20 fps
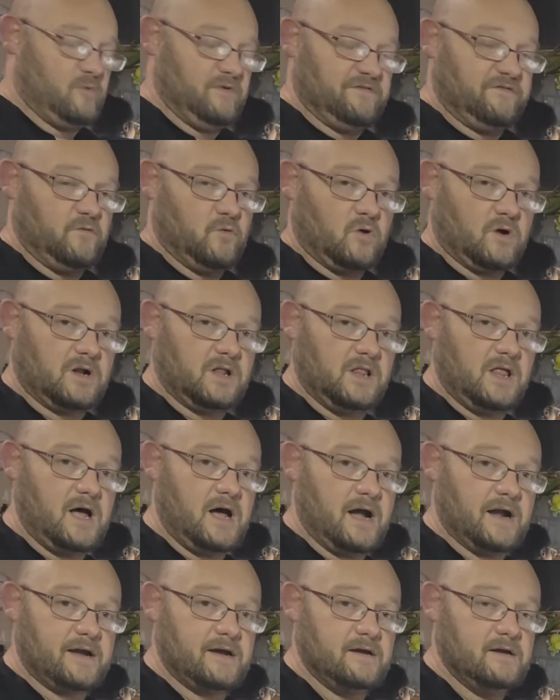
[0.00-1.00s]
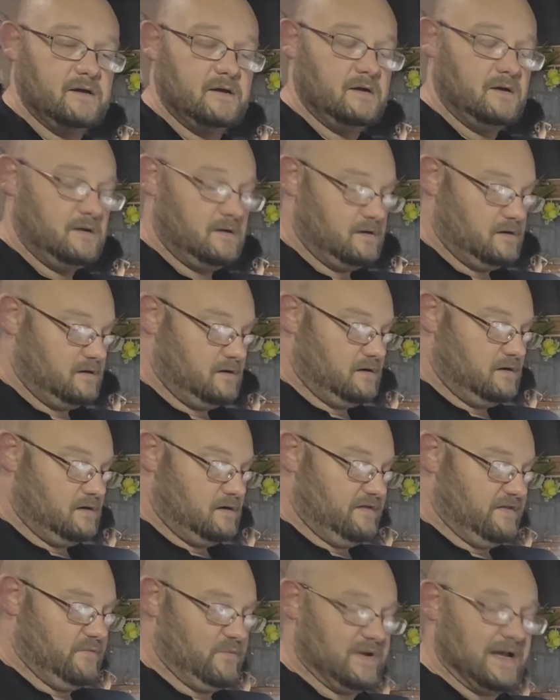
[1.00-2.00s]
4 o'clock,
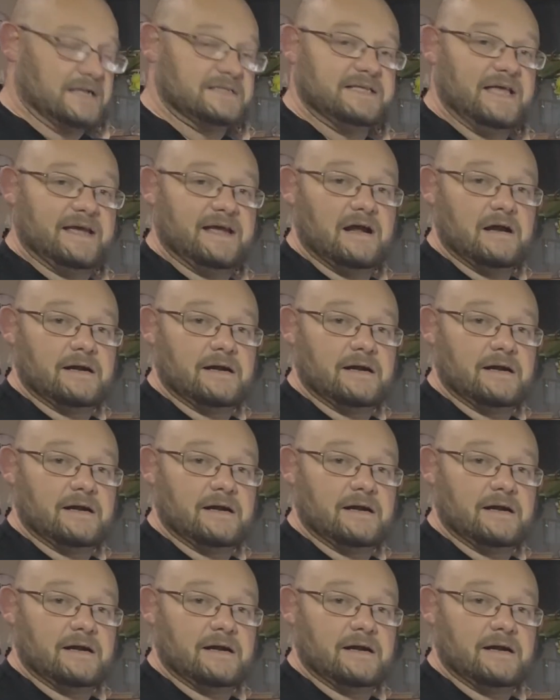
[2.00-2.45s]
and then we got to take care of